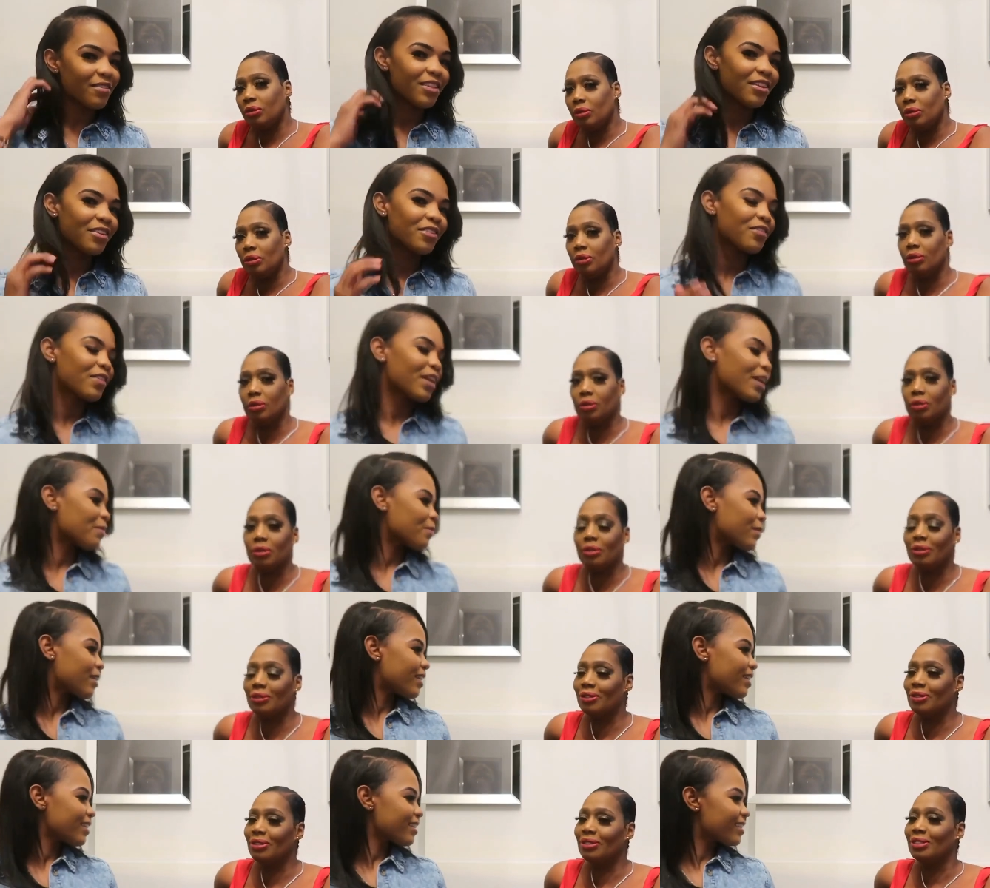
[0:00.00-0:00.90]
Speaker 1: have the
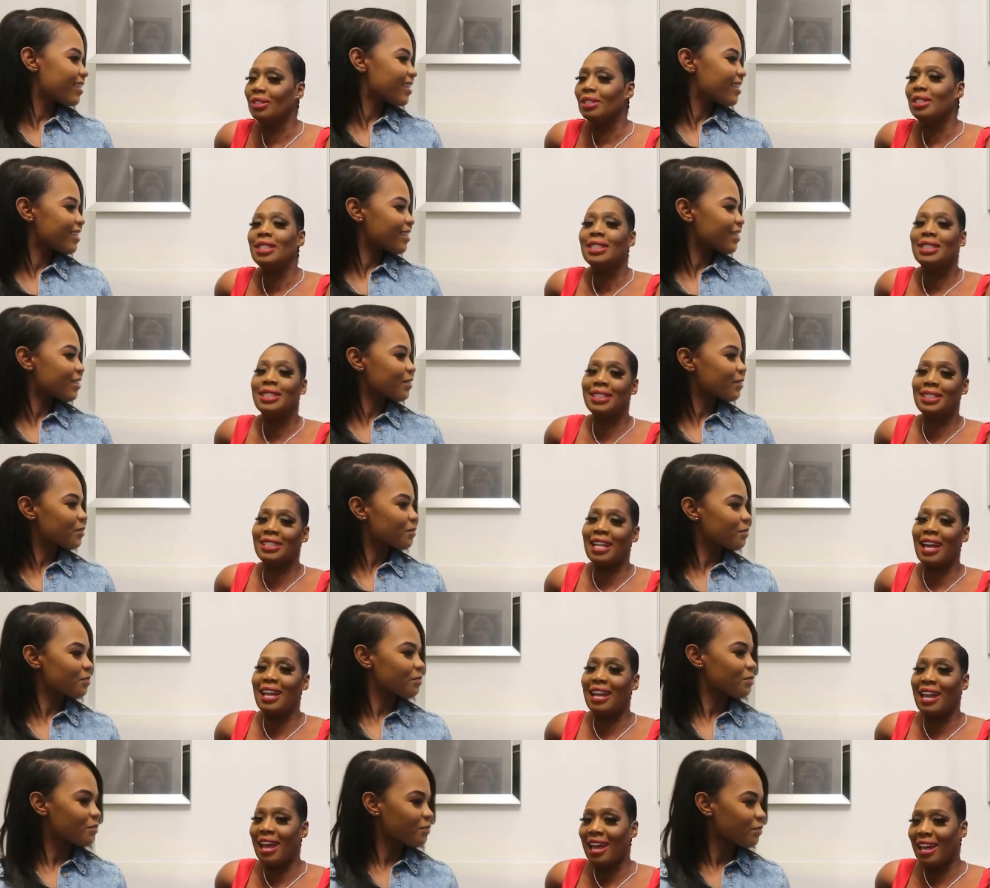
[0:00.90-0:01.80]
famous
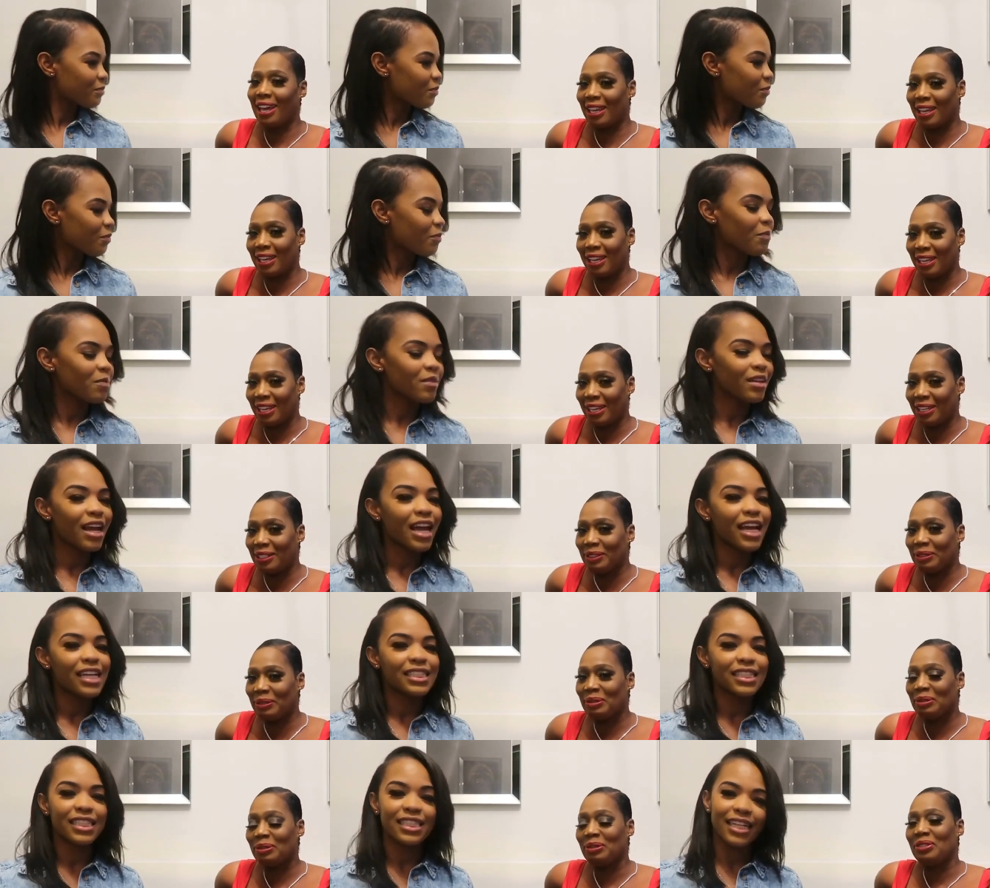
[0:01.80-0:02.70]
Speaker 2: Style Icon.
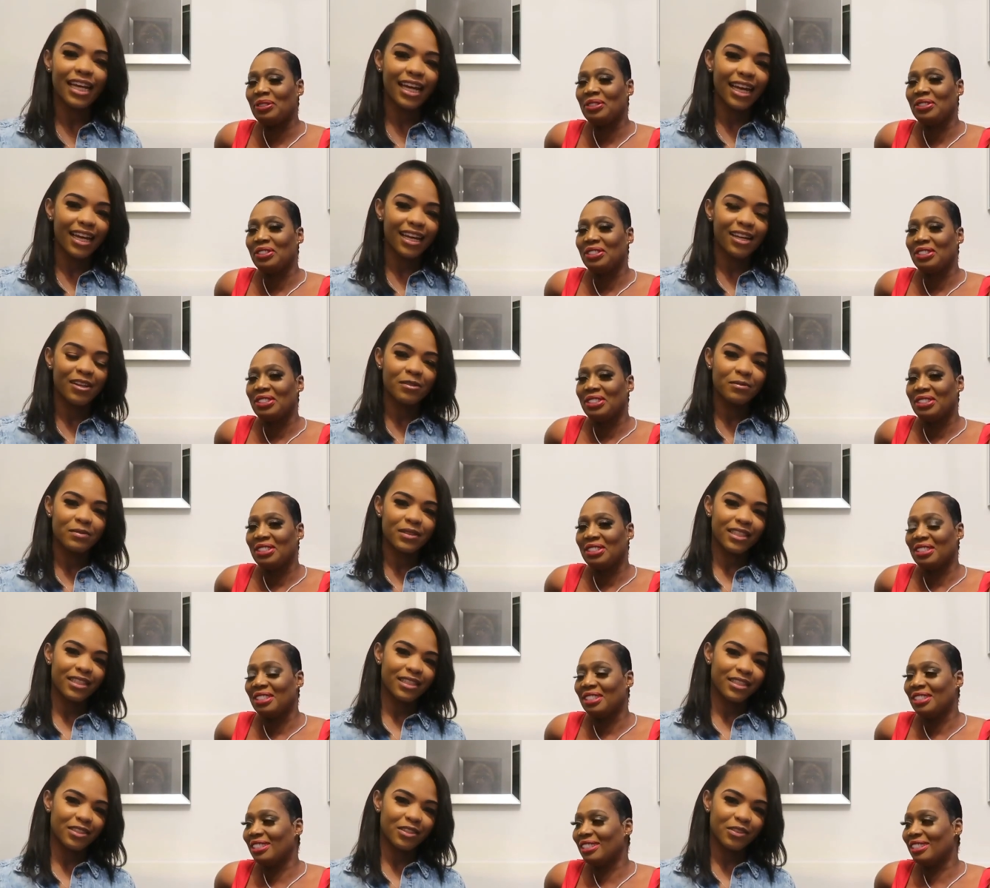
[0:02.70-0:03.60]
Speaker 1: Today I'll be
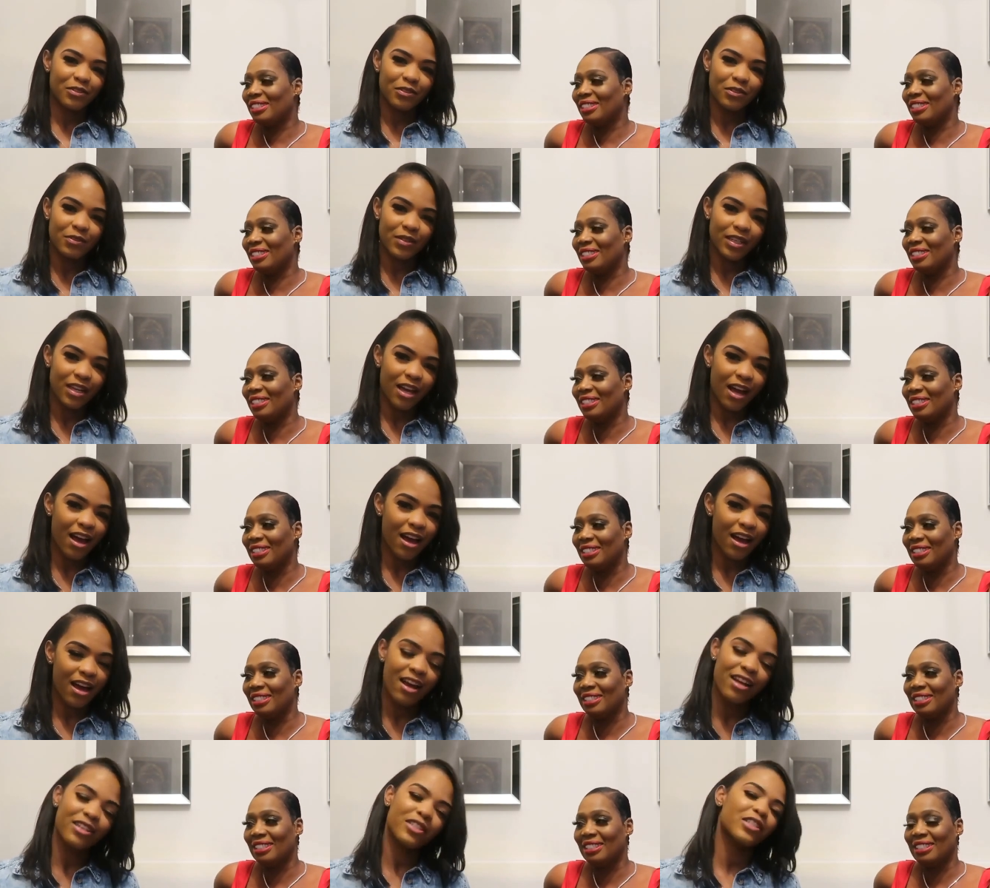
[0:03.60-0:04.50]
interviewing
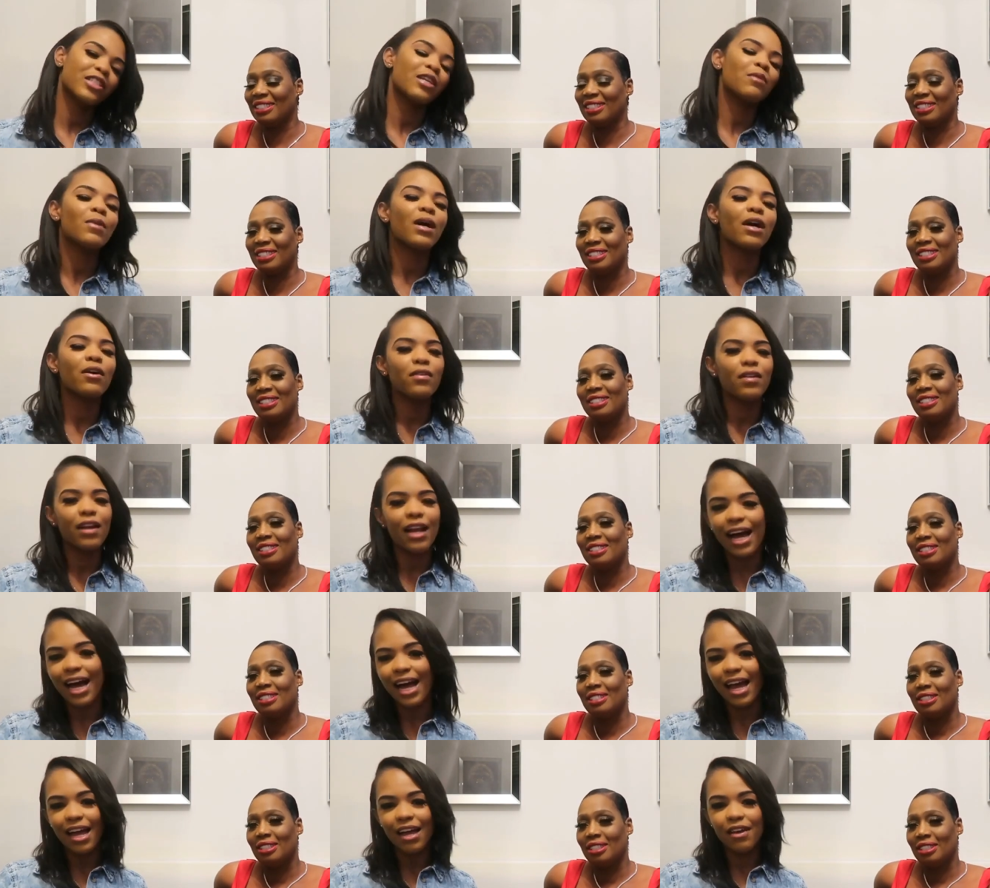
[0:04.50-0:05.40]
her just about
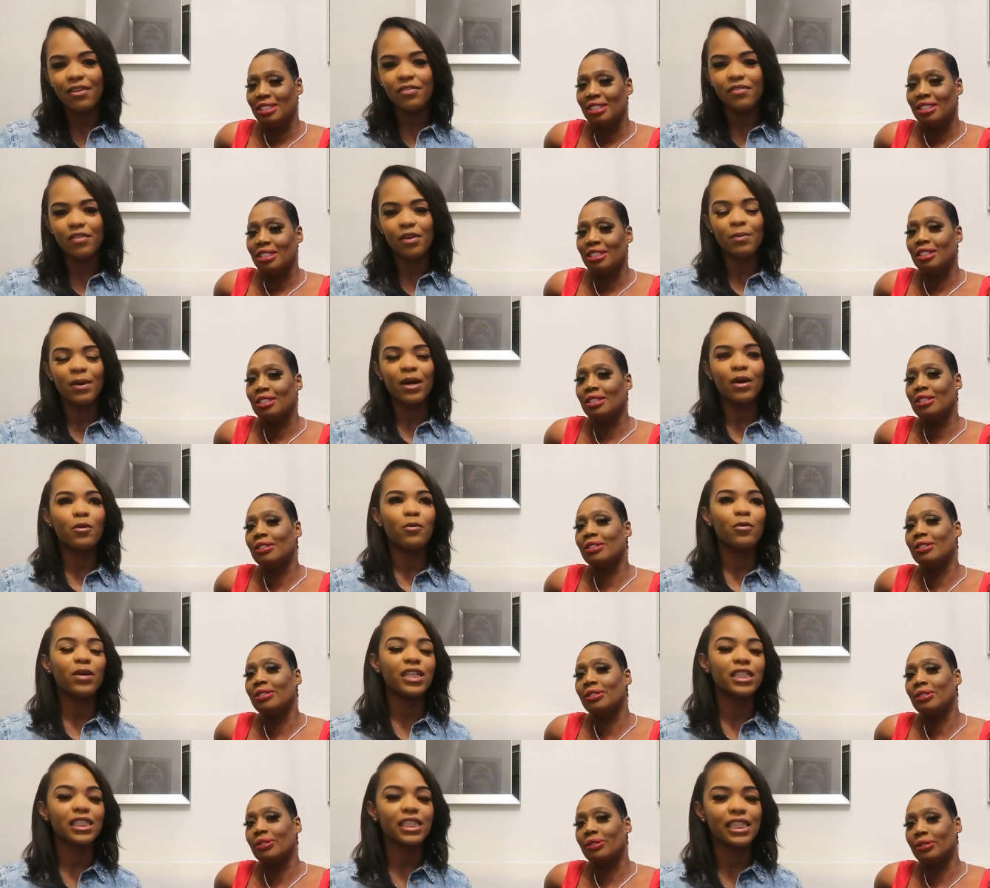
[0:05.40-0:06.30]
life, about
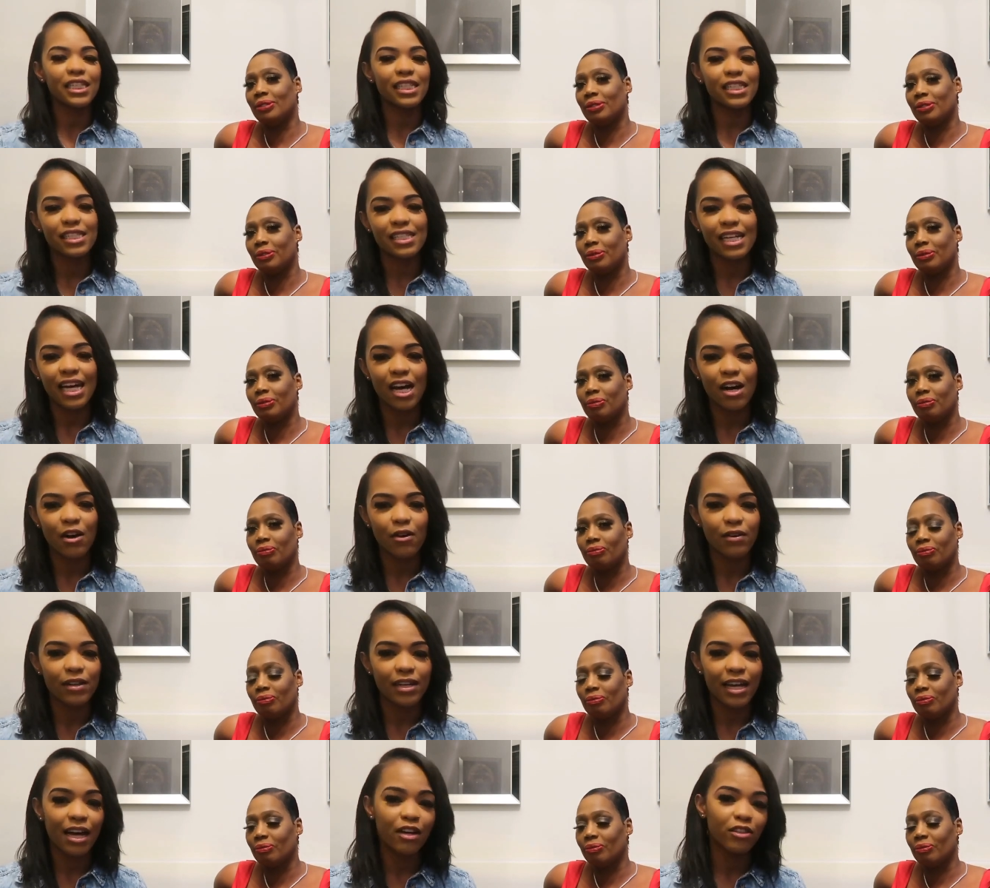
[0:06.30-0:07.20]
where she is now
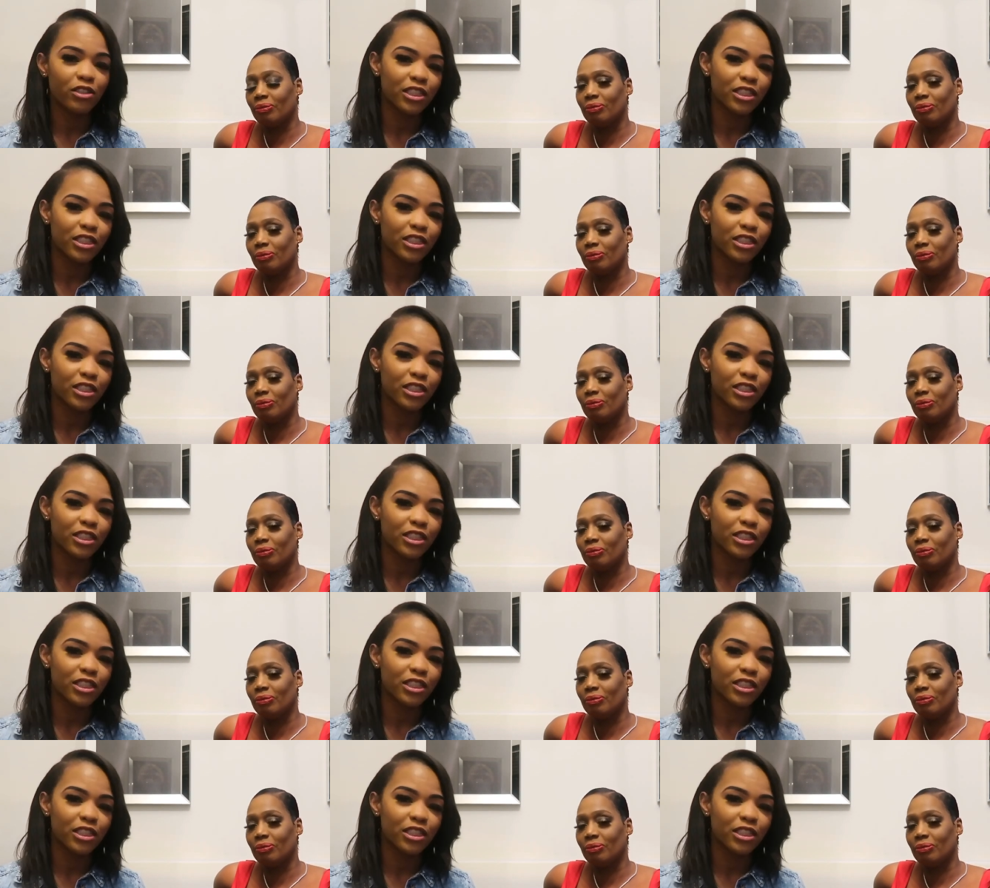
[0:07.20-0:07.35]
and how